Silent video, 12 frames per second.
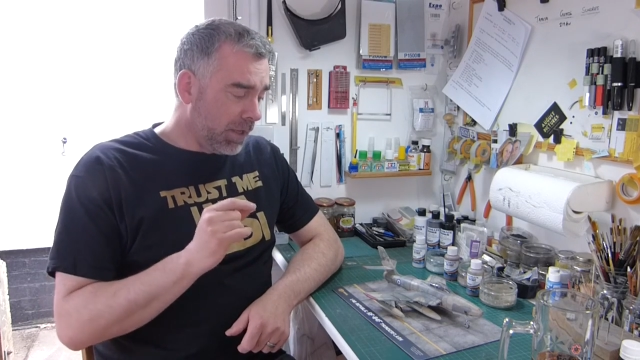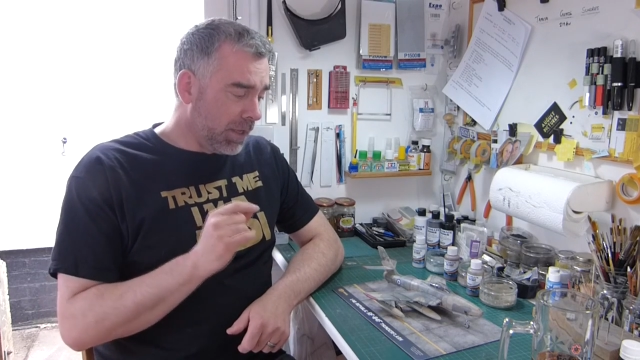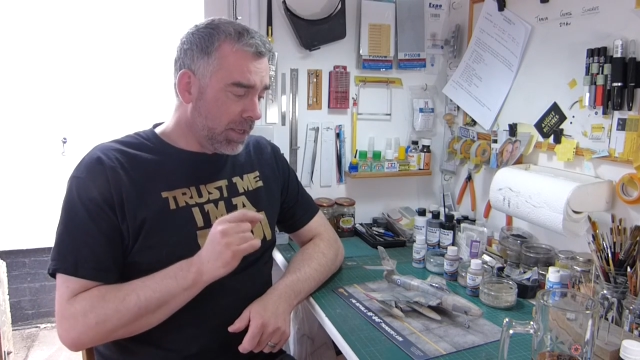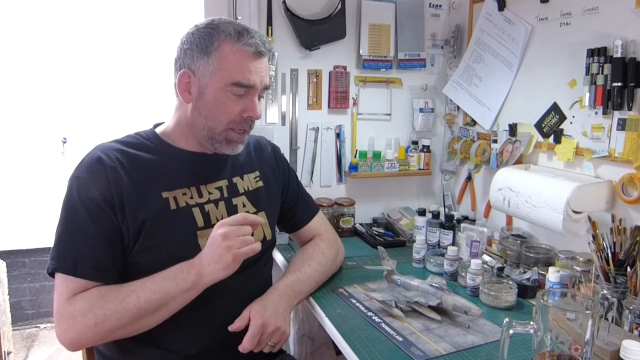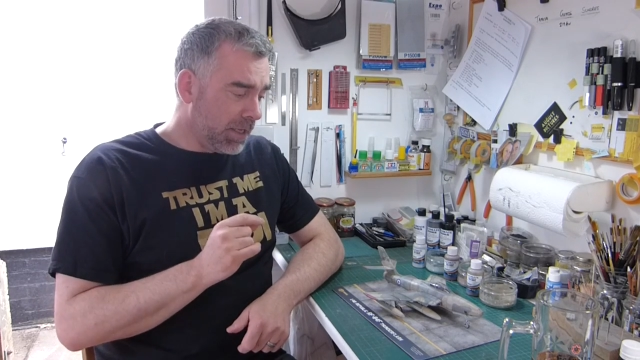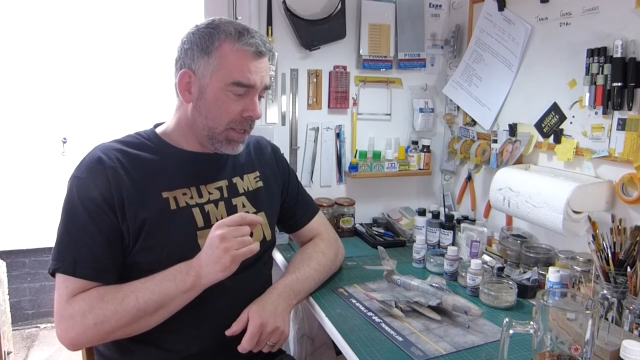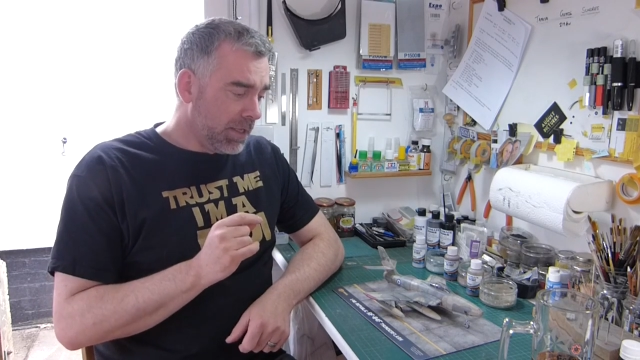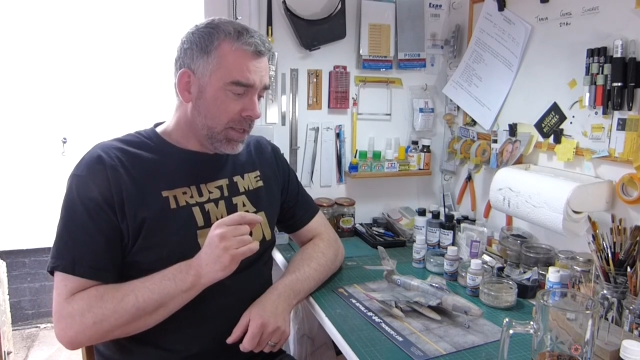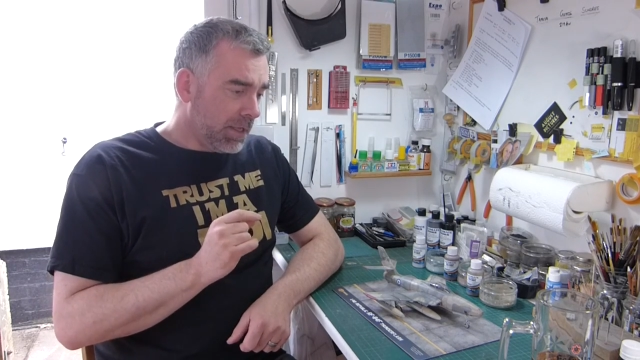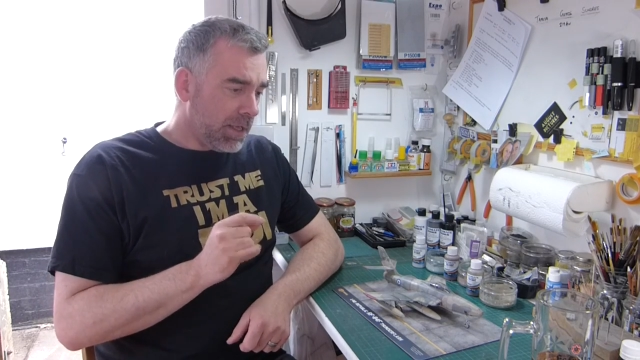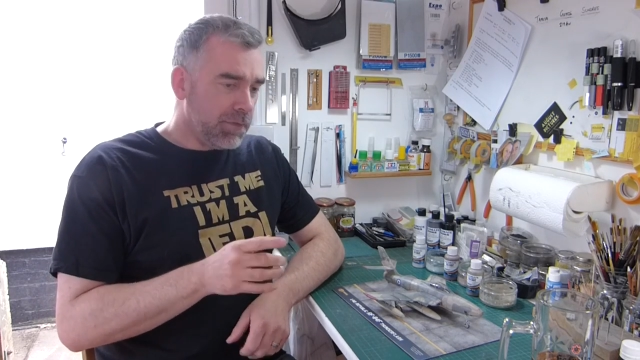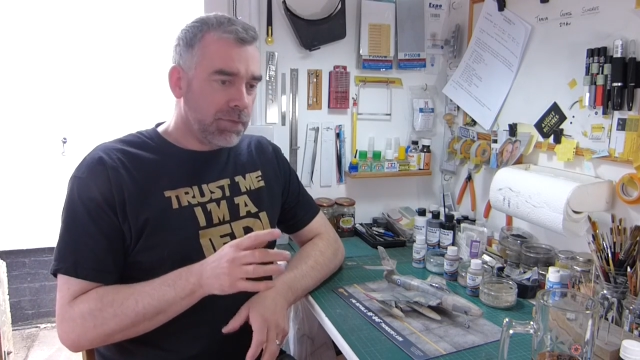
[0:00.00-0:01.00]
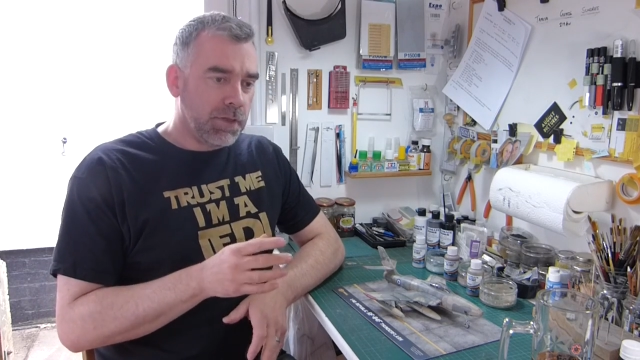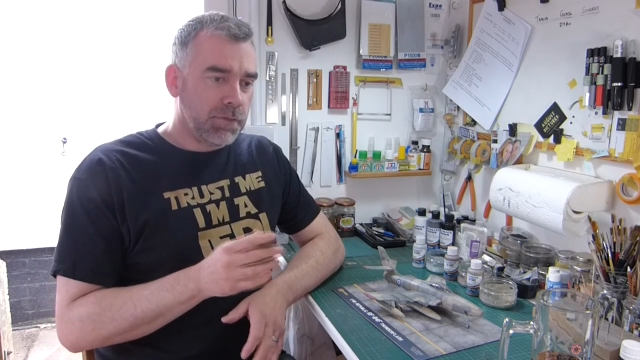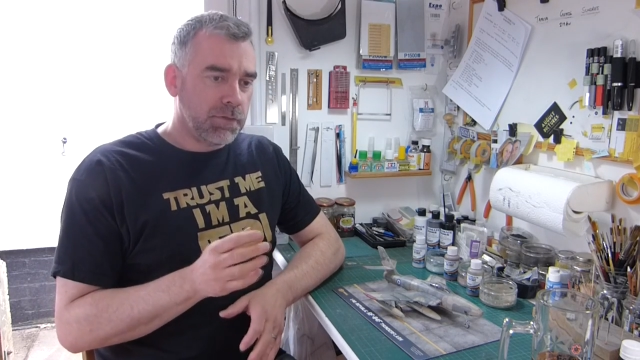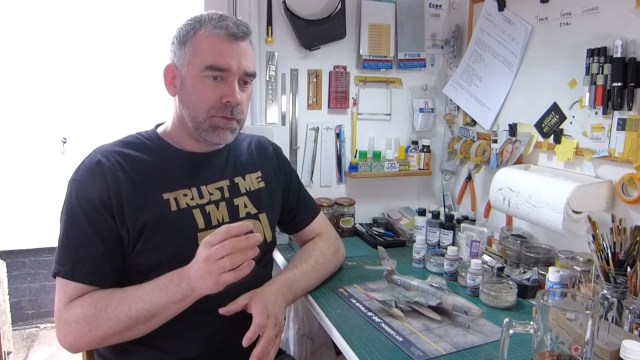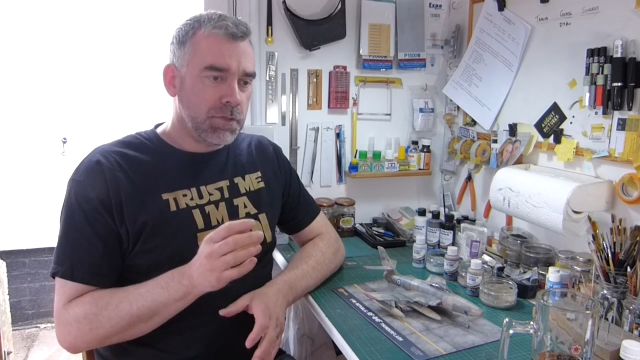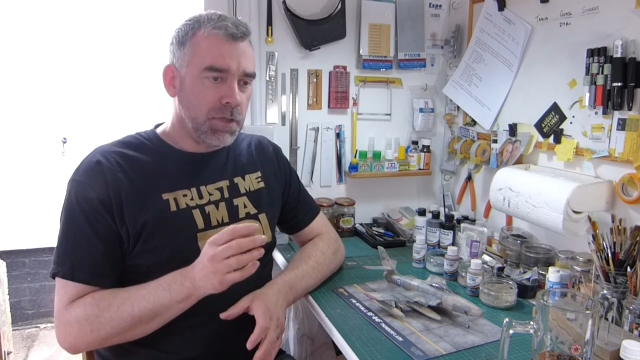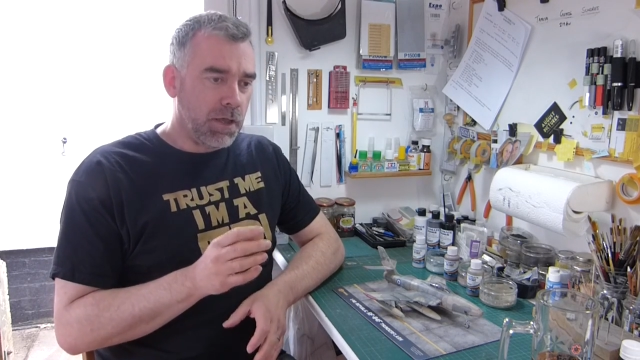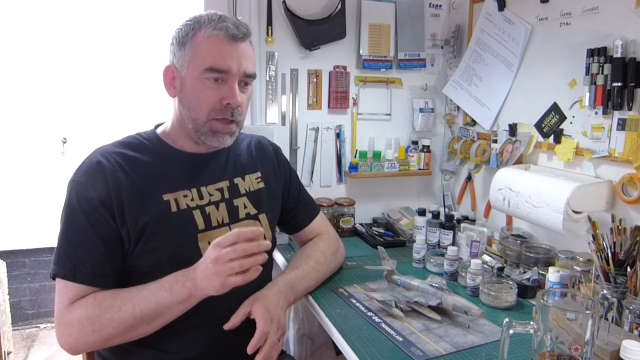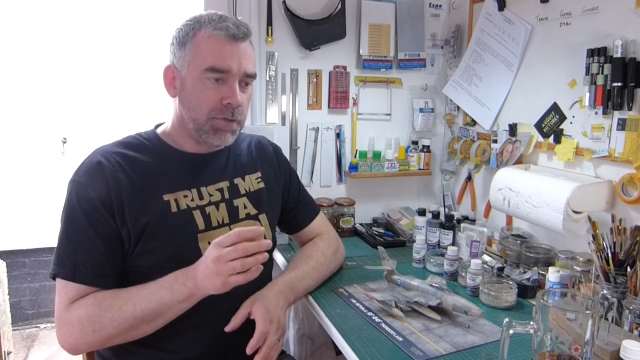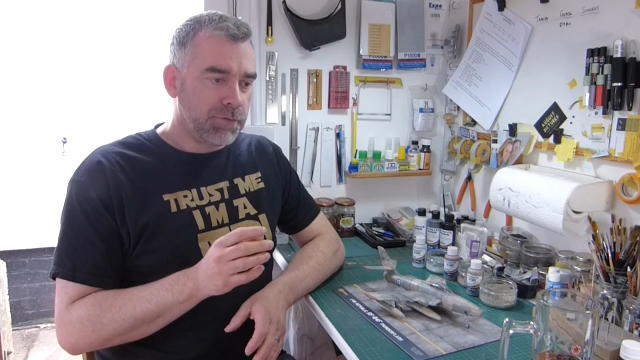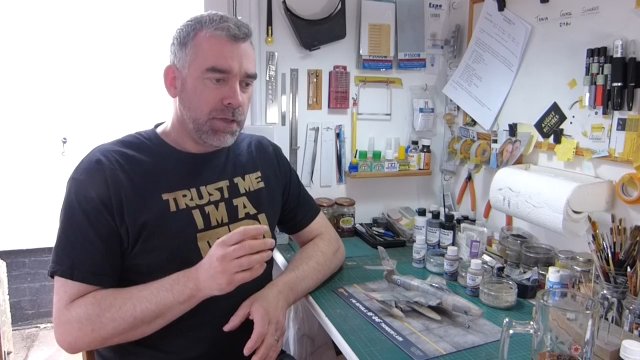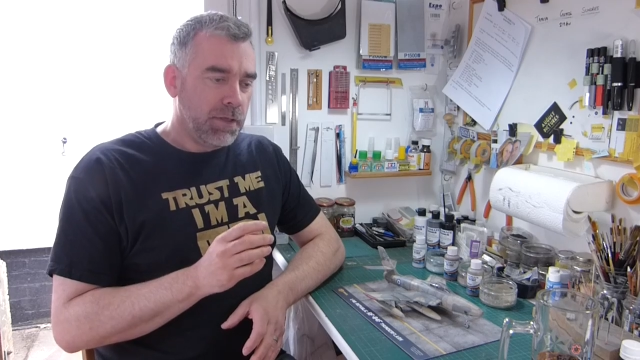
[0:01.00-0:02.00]
In that you
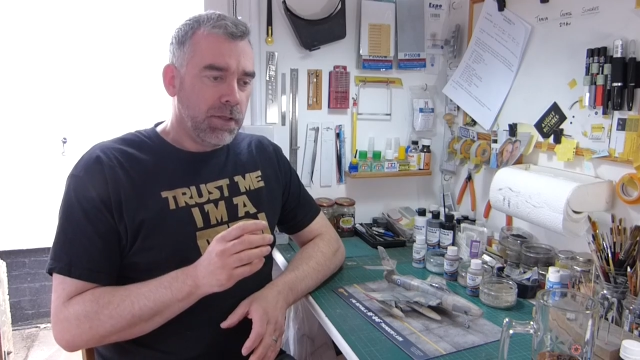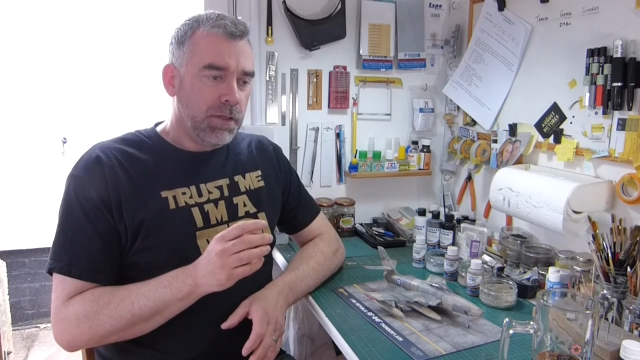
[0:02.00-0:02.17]
have,